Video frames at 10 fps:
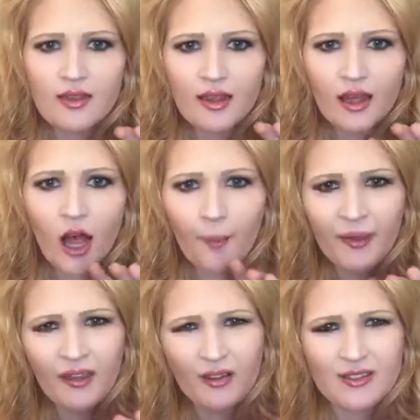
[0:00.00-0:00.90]

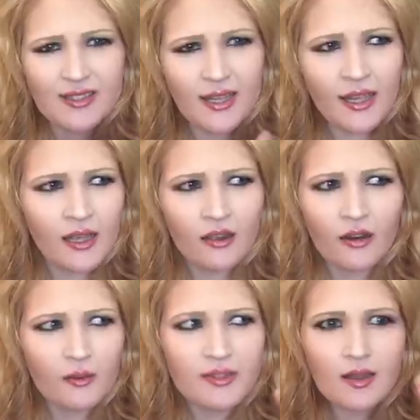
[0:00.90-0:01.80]
humming or singing, or
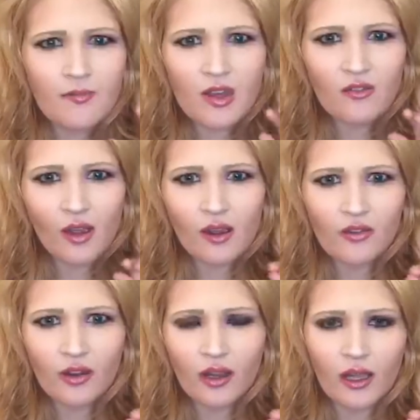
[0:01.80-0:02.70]
it was something very,
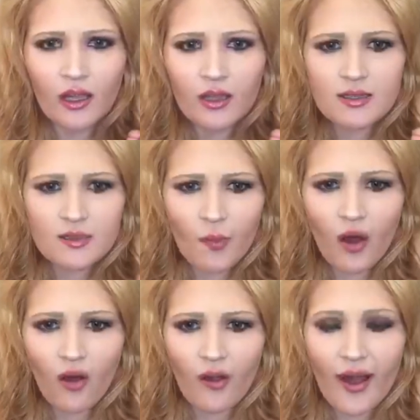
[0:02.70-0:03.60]
very
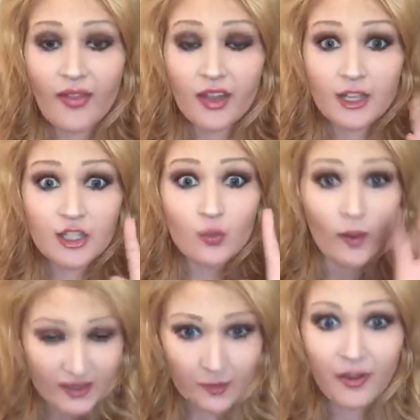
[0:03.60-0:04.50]
small, and then it just
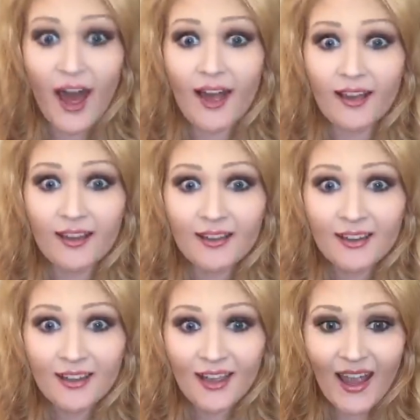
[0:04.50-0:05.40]
went to black,
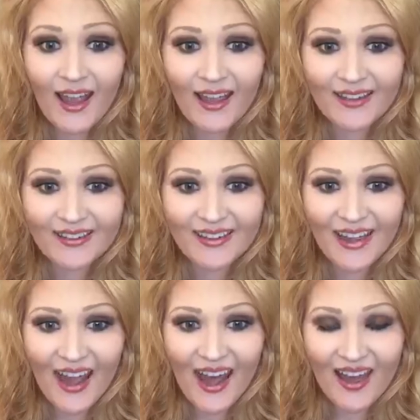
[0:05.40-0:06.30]
and it
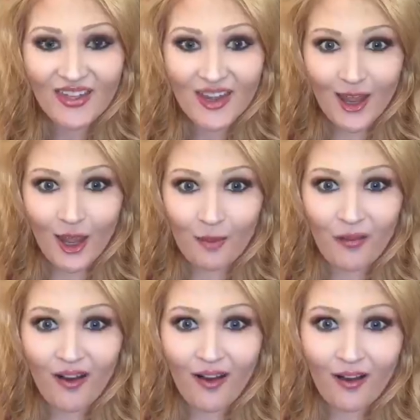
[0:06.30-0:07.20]
had the
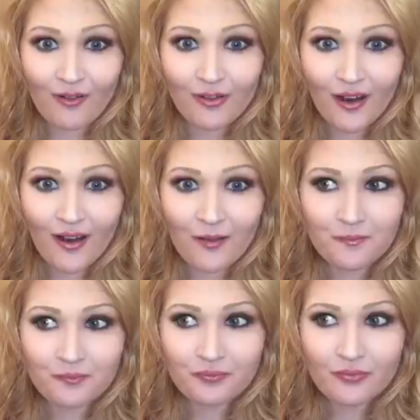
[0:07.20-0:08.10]
name of
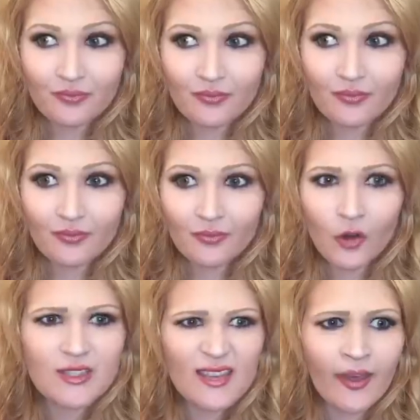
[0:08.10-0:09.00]

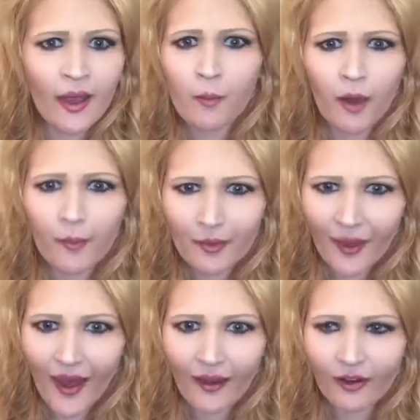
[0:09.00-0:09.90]
or it said like "I'm coming
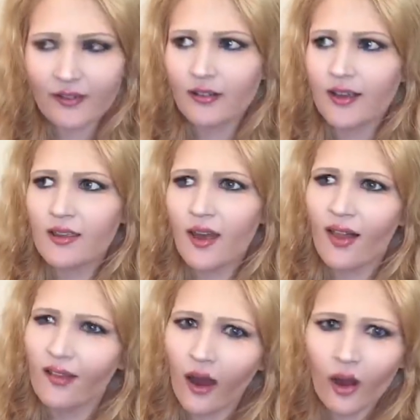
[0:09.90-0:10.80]
back," or
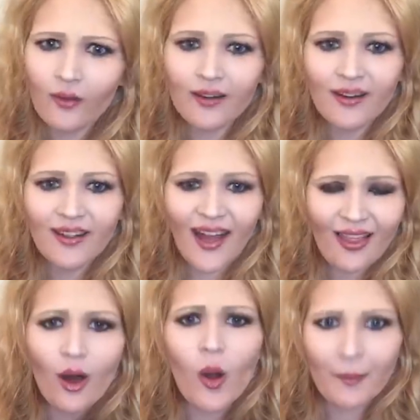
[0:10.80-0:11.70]
hello
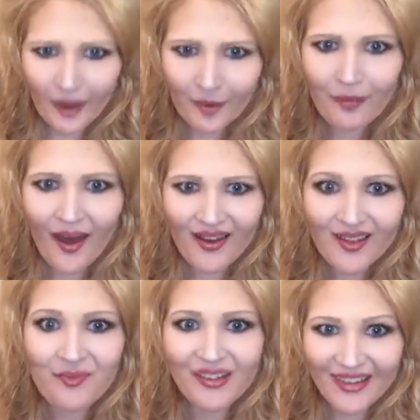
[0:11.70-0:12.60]
I'm coming back,
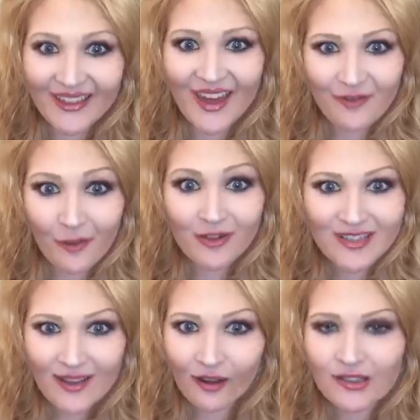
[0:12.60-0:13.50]
something like that from her
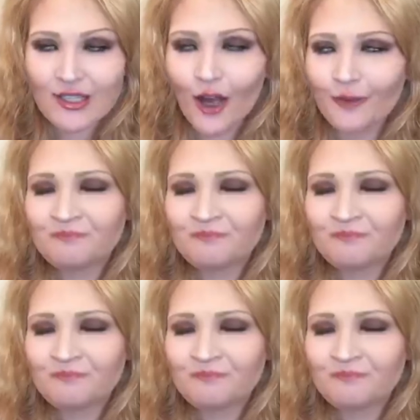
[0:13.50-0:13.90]
single. So